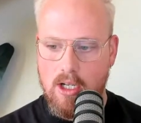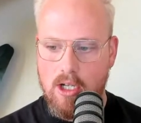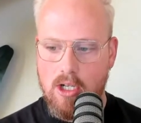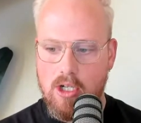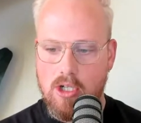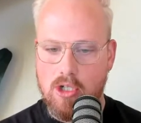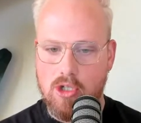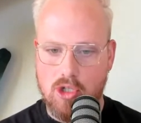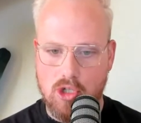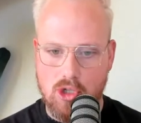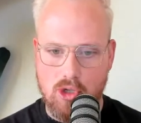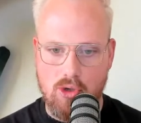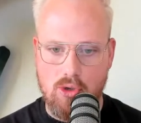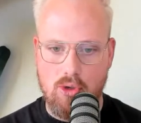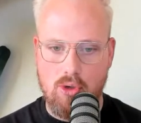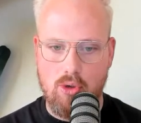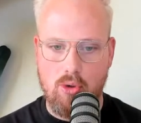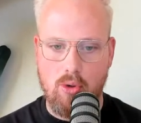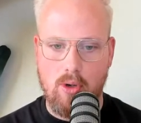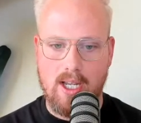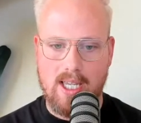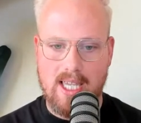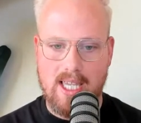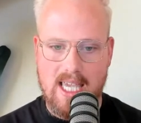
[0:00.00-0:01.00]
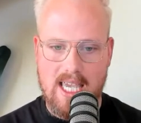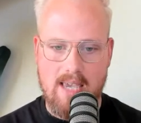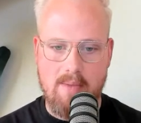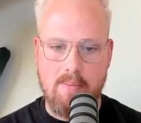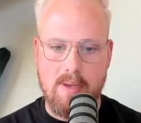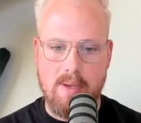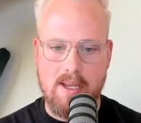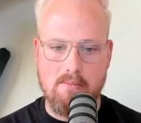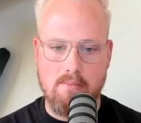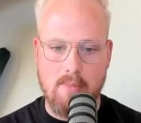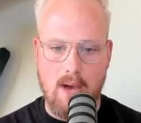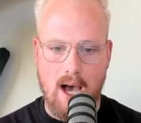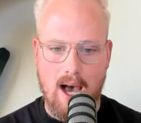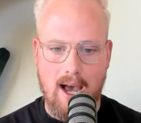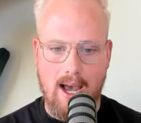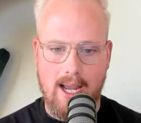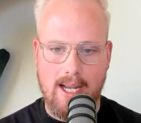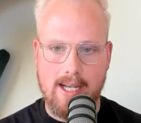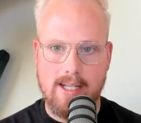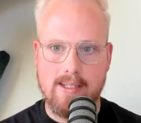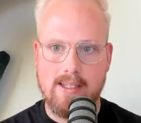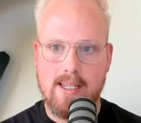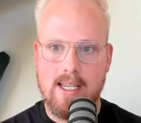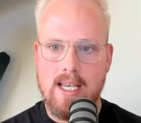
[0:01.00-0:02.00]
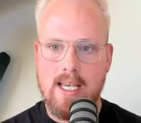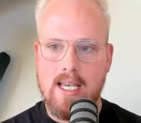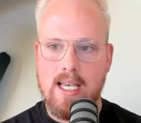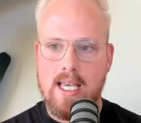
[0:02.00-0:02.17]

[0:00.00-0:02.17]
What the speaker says: to keep in mind.